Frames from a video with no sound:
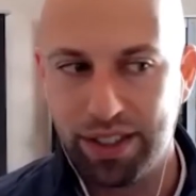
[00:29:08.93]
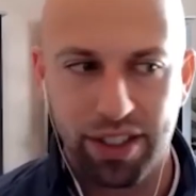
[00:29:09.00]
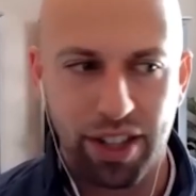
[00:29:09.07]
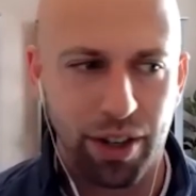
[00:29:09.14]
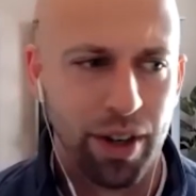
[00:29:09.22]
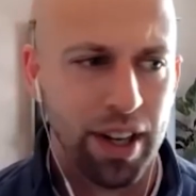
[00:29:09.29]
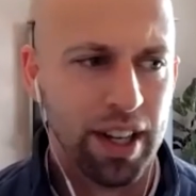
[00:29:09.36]

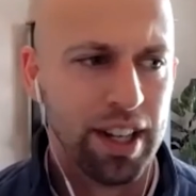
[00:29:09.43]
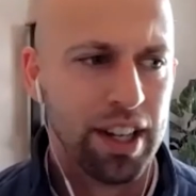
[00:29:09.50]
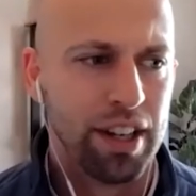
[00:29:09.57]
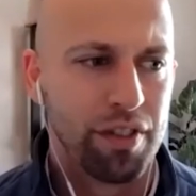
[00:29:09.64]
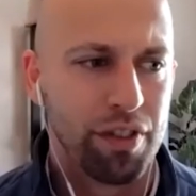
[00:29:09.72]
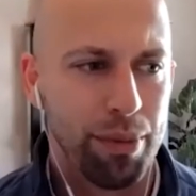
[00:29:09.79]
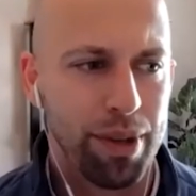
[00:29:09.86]
So
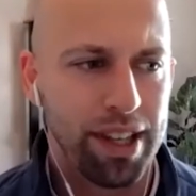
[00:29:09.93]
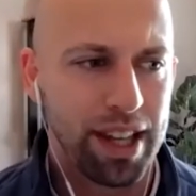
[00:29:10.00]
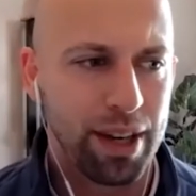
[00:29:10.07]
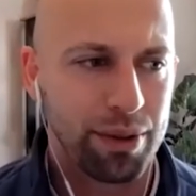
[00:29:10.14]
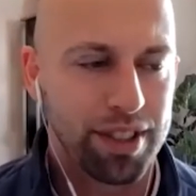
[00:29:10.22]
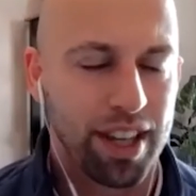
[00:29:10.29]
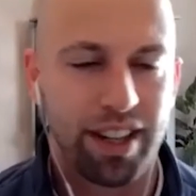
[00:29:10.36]
for me
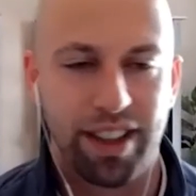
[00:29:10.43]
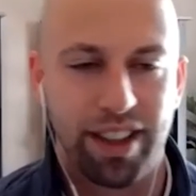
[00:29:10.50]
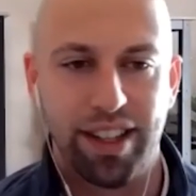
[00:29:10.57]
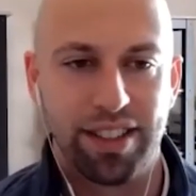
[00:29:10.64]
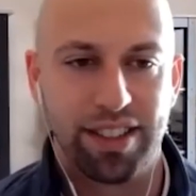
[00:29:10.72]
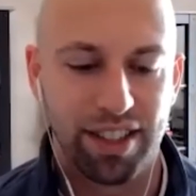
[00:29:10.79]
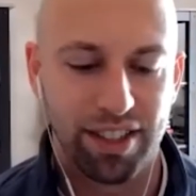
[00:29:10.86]
that was kind of the
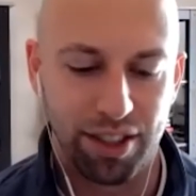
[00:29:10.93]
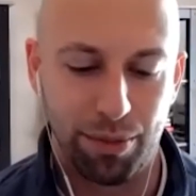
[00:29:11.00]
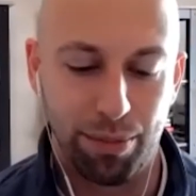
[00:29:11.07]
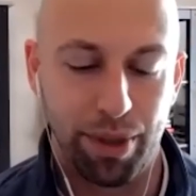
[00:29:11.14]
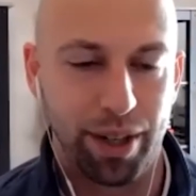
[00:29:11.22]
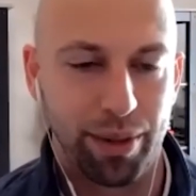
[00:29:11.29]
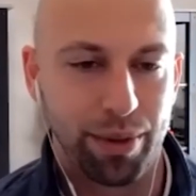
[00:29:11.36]

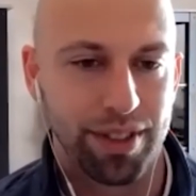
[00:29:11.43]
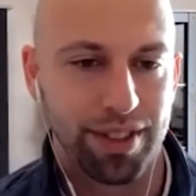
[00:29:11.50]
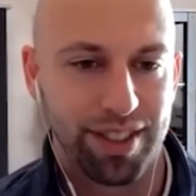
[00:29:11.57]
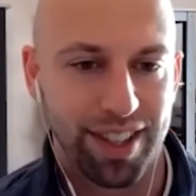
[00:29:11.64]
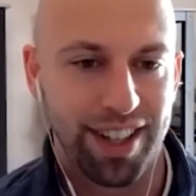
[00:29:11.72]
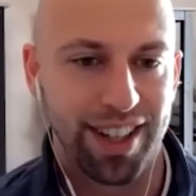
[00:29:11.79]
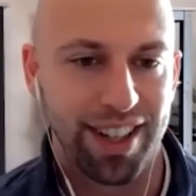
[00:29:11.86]
decision but it
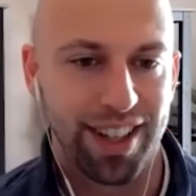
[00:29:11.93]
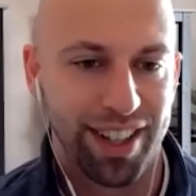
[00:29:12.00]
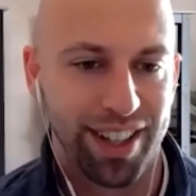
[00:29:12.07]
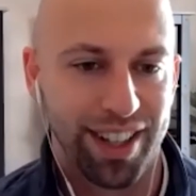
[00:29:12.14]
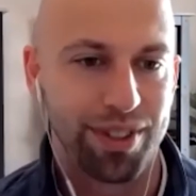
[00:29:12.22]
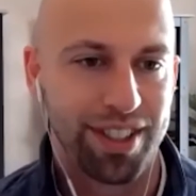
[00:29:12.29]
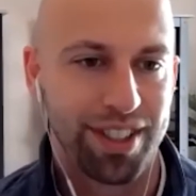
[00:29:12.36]
was uh,
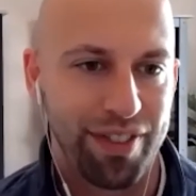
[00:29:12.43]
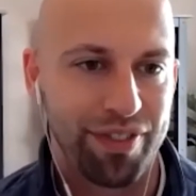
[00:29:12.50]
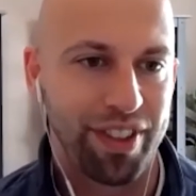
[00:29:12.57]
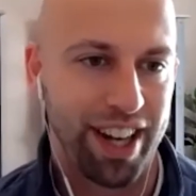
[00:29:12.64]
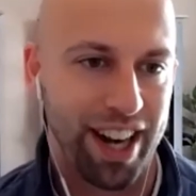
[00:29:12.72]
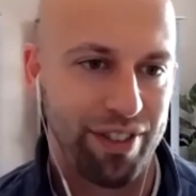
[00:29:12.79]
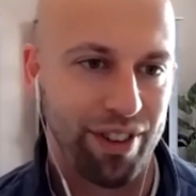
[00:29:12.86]
it was
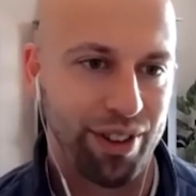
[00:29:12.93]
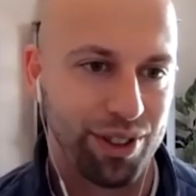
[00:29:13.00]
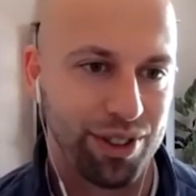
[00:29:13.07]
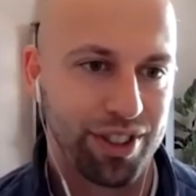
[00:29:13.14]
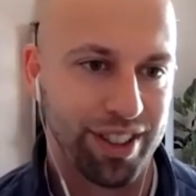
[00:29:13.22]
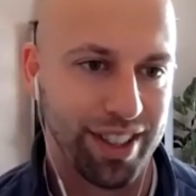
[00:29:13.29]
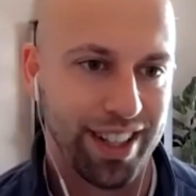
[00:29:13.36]
definitely an
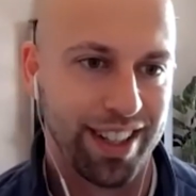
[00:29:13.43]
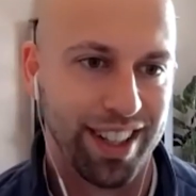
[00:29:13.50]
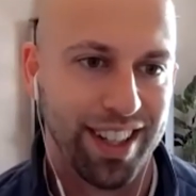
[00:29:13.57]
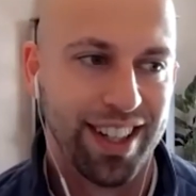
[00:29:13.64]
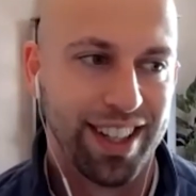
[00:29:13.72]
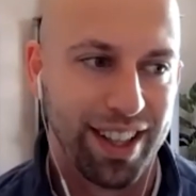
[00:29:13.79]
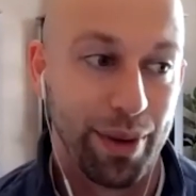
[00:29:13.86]
evolution that
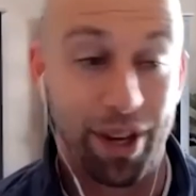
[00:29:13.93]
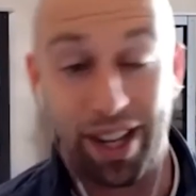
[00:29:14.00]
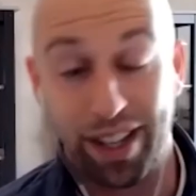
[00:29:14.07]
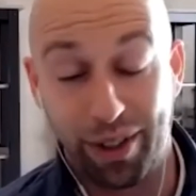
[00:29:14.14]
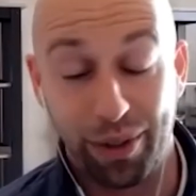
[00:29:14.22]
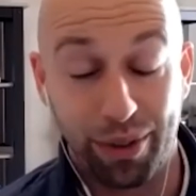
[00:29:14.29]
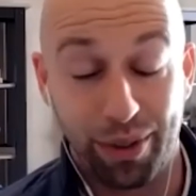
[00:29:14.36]
that we had
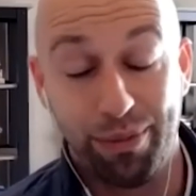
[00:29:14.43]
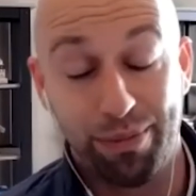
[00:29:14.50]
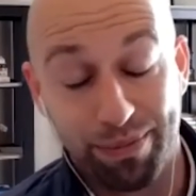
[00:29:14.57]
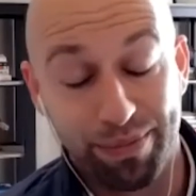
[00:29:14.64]
to go through.